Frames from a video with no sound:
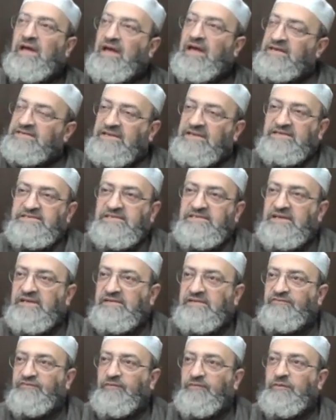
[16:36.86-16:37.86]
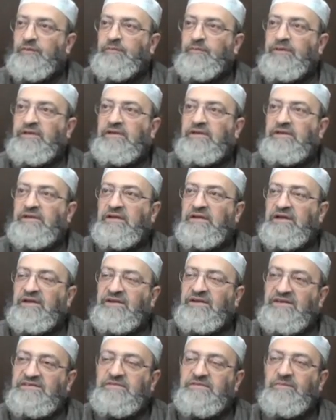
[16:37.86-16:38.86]
As I said from the beginning,
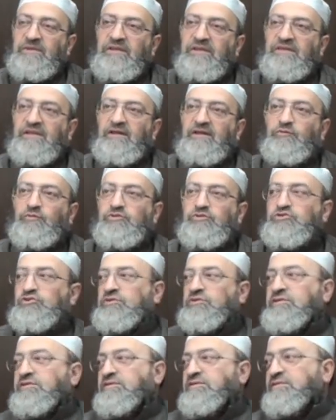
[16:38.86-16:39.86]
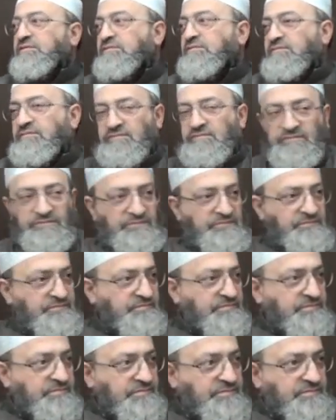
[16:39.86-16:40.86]
it doesn't mean that we should
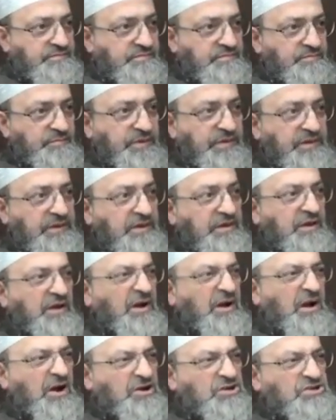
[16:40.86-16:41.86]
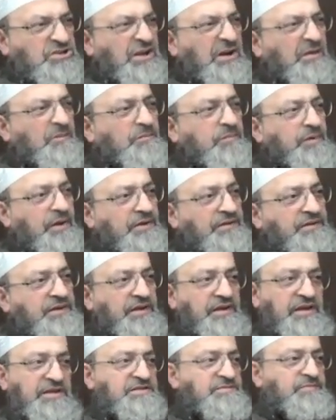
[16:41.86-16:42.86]
be harsh and
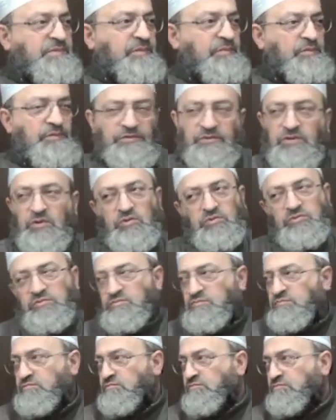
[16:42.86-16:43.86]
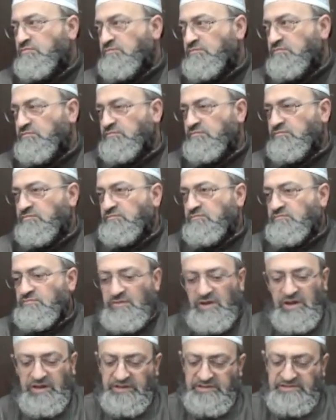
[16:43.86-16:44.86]
blunt against people. No.
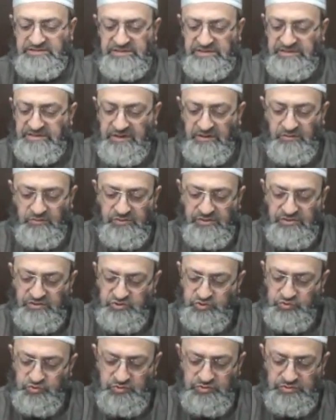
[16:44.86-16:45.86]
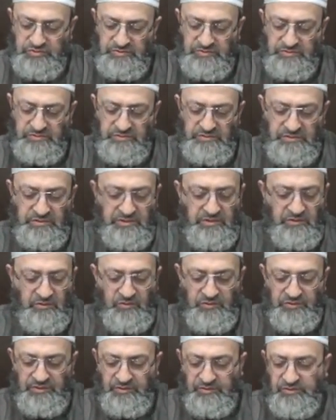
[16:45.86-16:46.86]
I can sit down with a Jew,
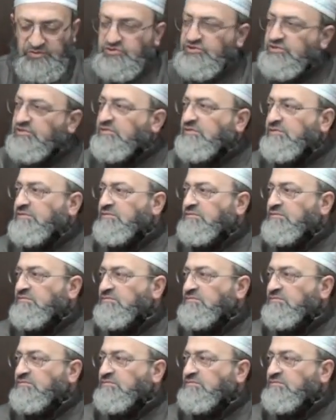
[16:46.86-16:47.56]
with a Christian.